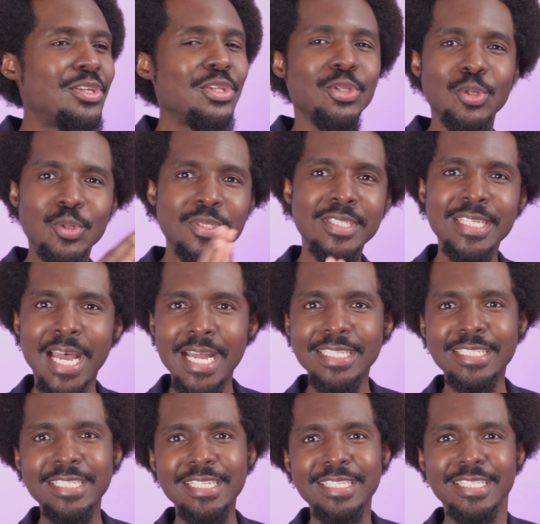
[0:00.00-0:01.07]
looks
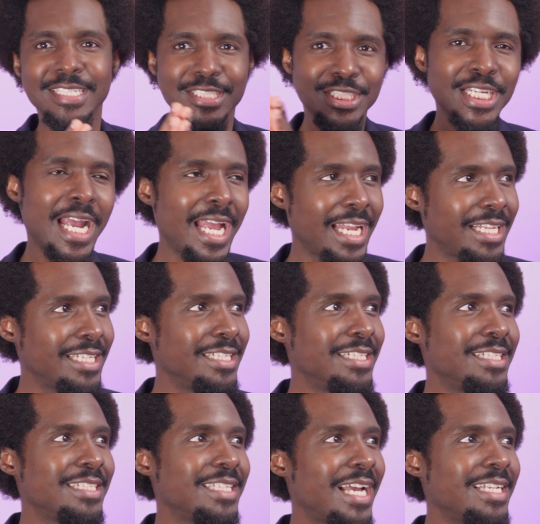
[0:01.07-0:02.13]
at the
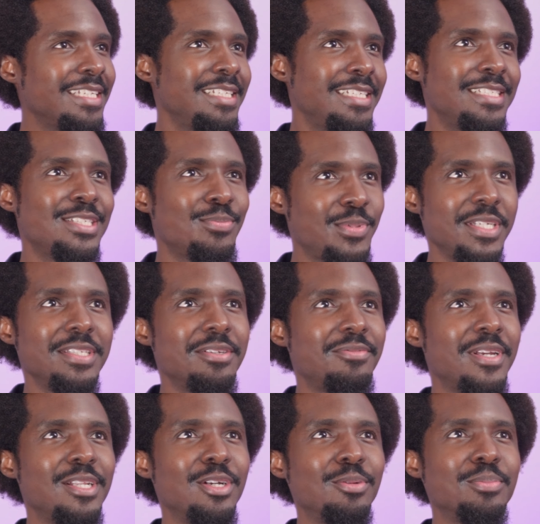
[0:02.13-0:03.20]
child that is being
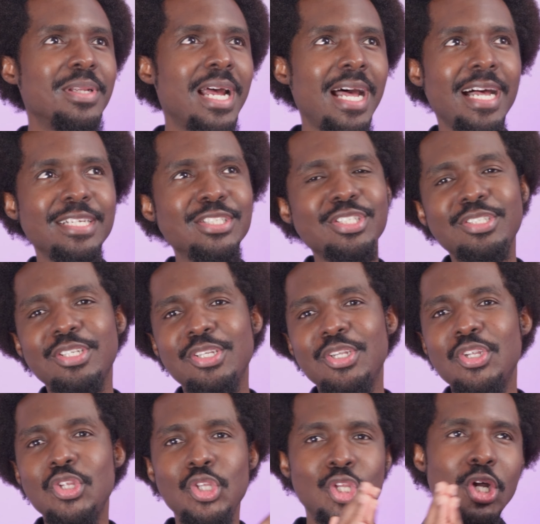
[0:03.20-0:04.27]
developed as
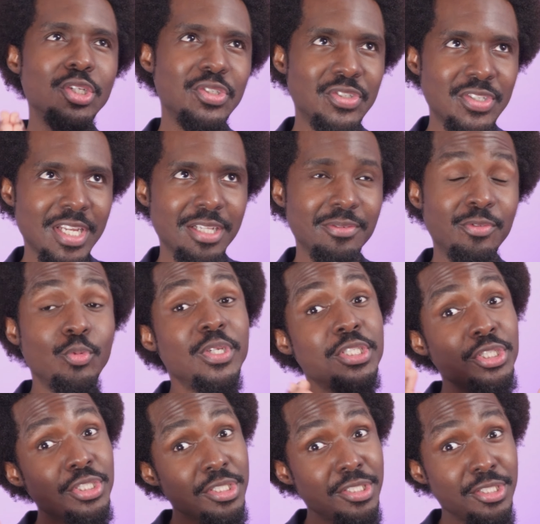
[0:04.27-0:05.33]
non-self,
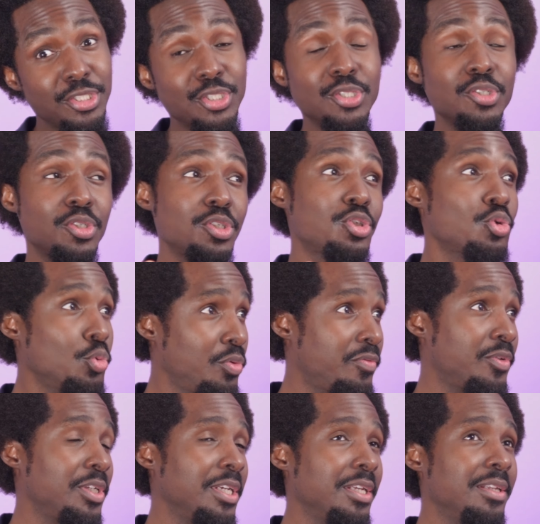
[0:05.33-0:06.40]
which
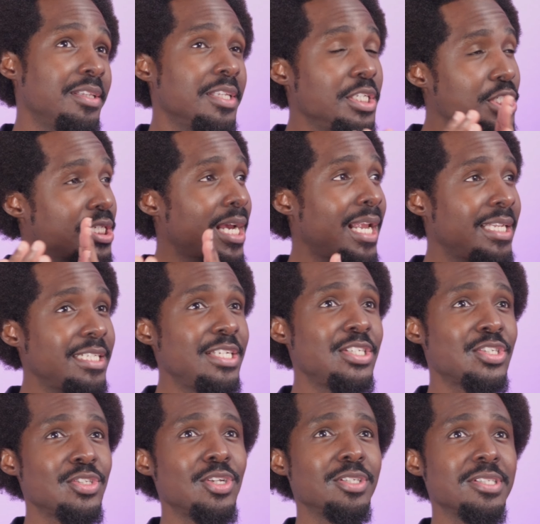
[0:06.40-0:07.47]
truthfully the child
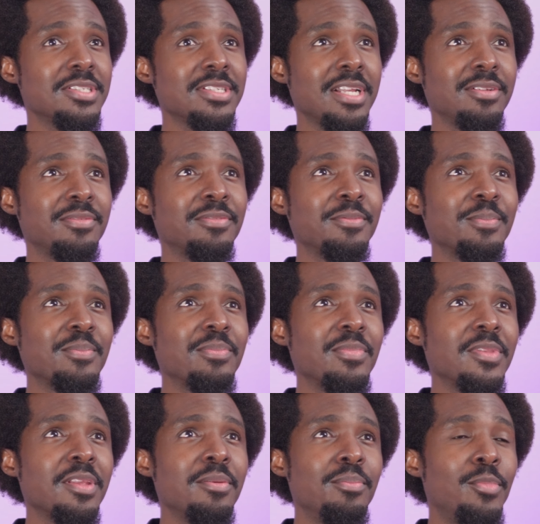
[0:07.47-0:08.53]
is non-self.
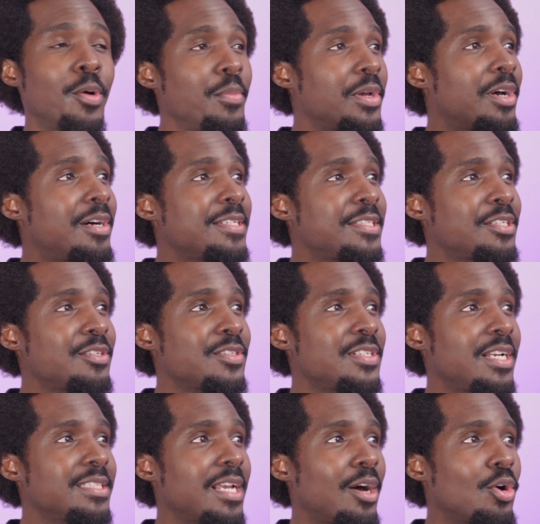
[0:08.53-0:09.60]
But because there is
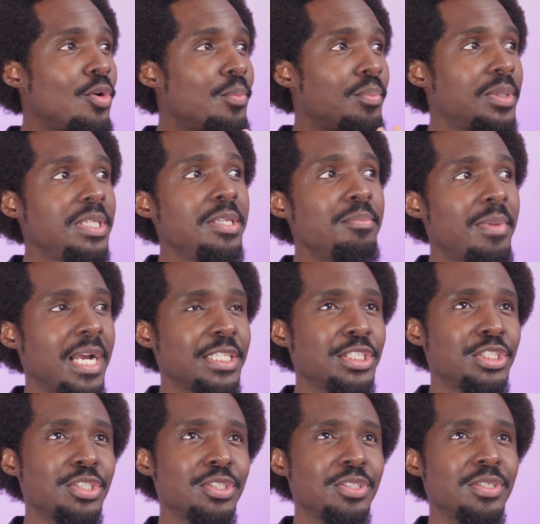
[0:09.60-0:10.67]
not a complete
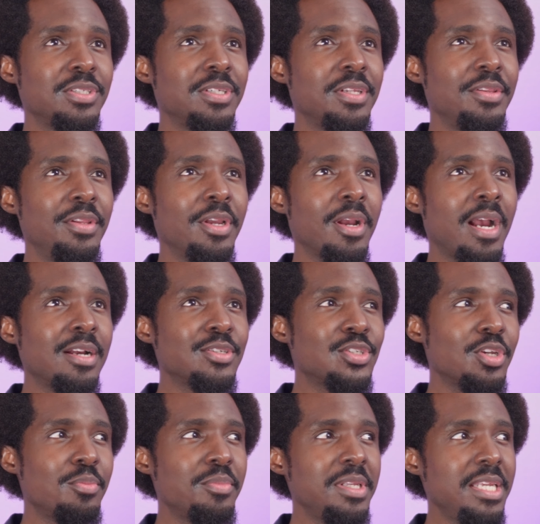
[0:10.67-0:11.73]
match, there are
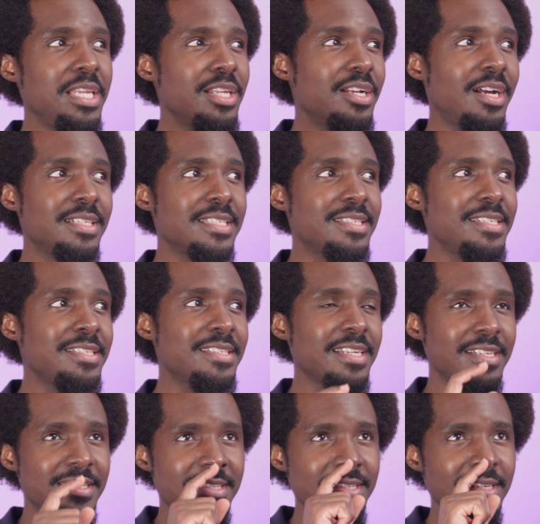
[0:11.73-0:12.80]
some
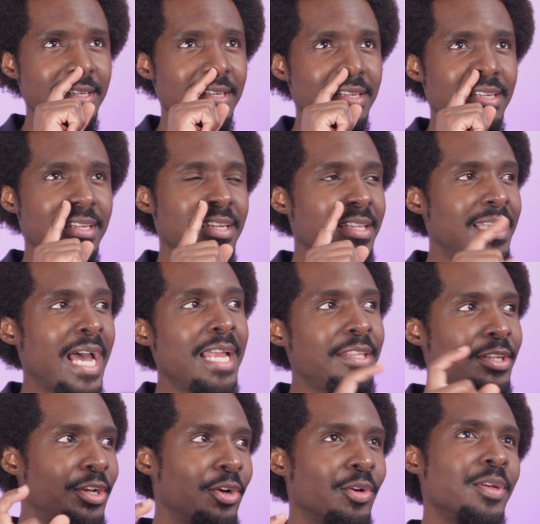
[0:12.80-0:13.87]
inconsistency that
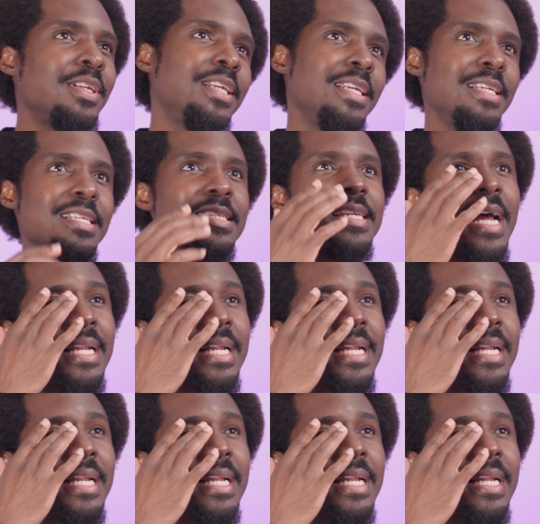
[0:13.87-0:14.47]
there is